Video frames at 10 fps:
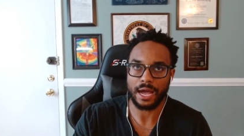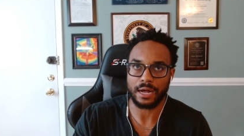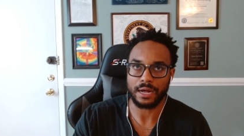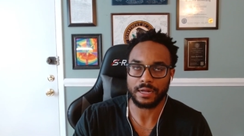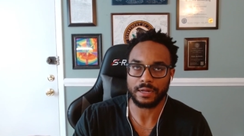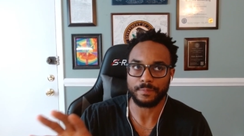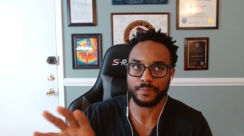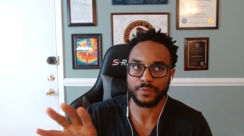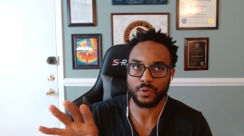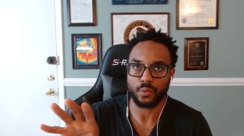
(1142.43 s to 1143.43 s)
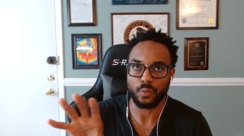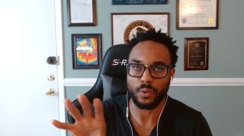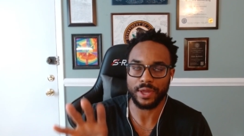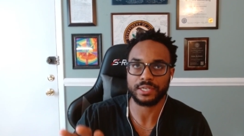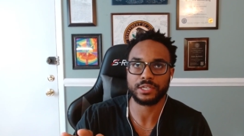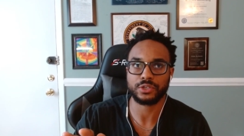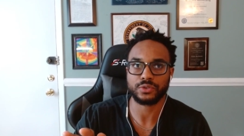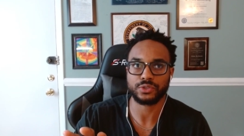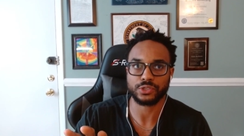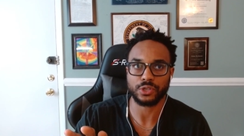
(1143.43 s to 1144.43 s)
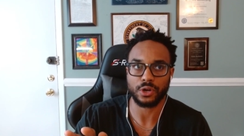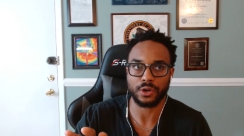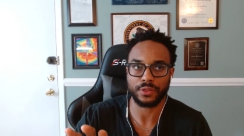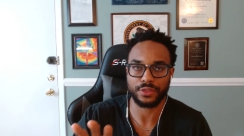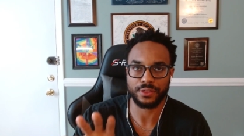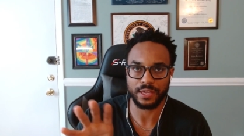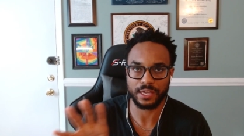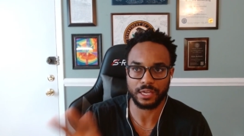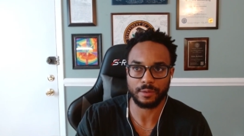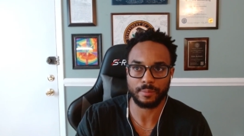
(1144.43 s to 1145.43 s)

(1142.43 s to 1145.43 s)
Um, when did you start thinking